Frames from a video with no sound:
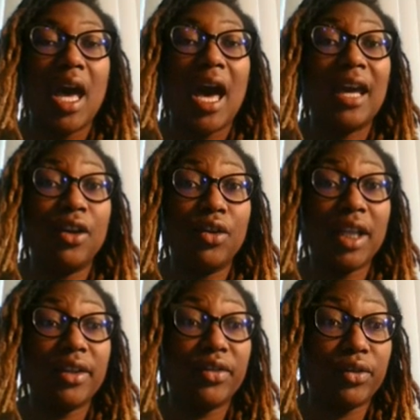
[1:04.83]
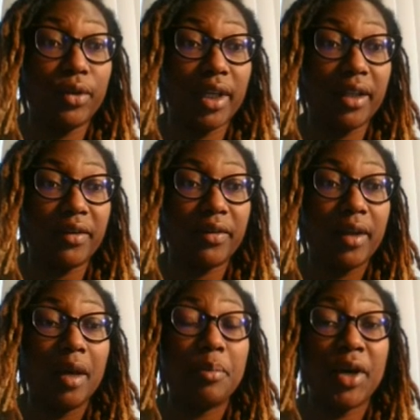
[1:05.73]
I know that the students
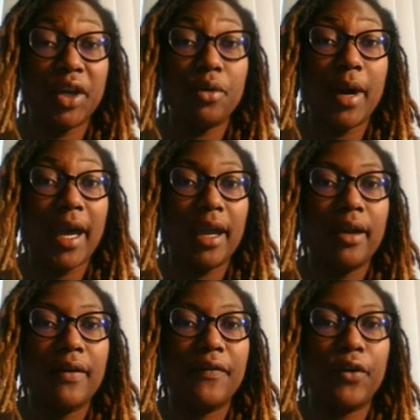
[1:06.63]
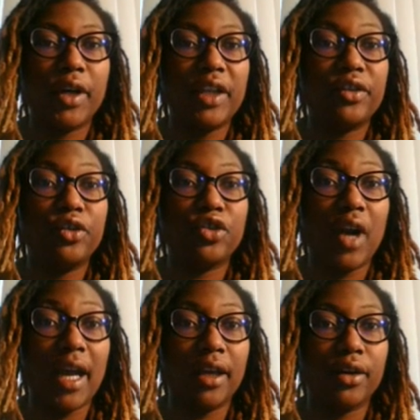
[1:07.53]
put away 42
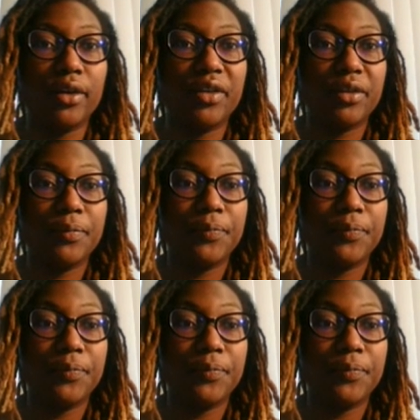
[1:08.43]
triangles,